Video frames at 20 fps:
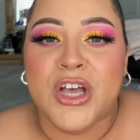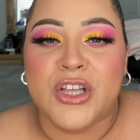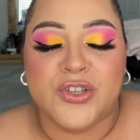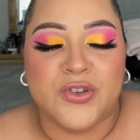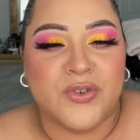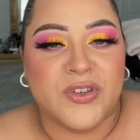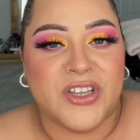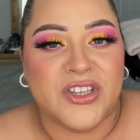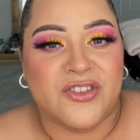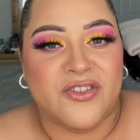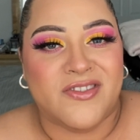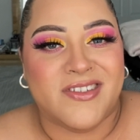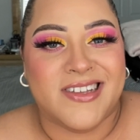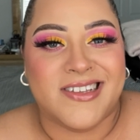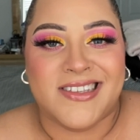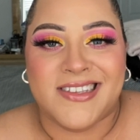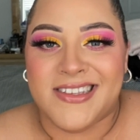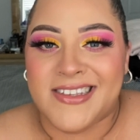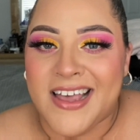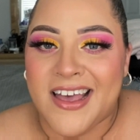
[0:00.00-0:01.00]
Tuesdays, Thursdays,
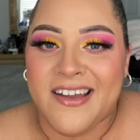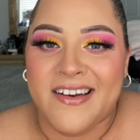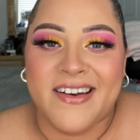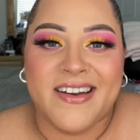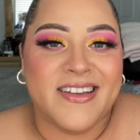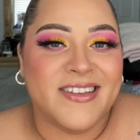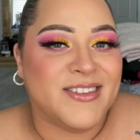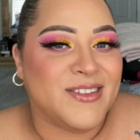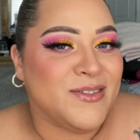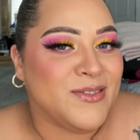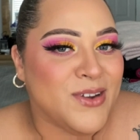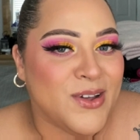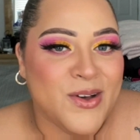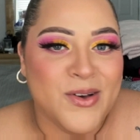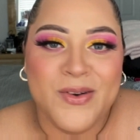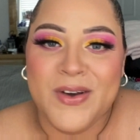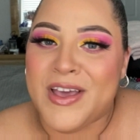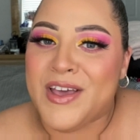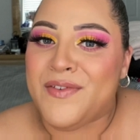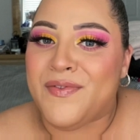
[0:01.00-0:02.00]
and Saturdays, you
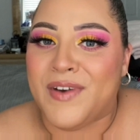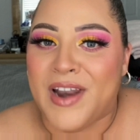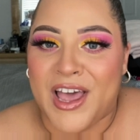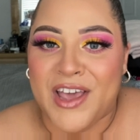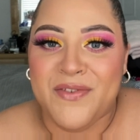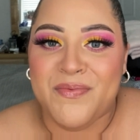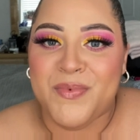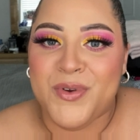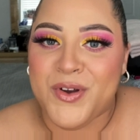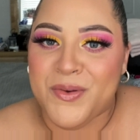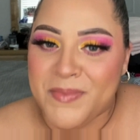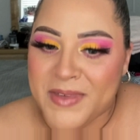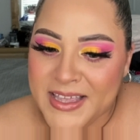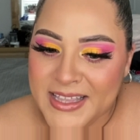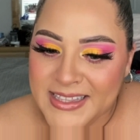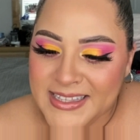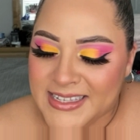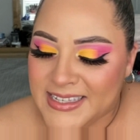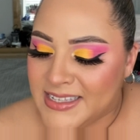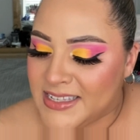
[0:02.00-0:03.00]
know, if life
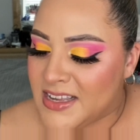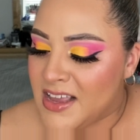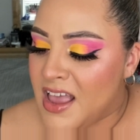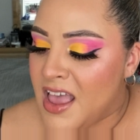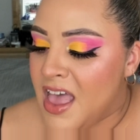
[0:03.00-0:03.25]
permits.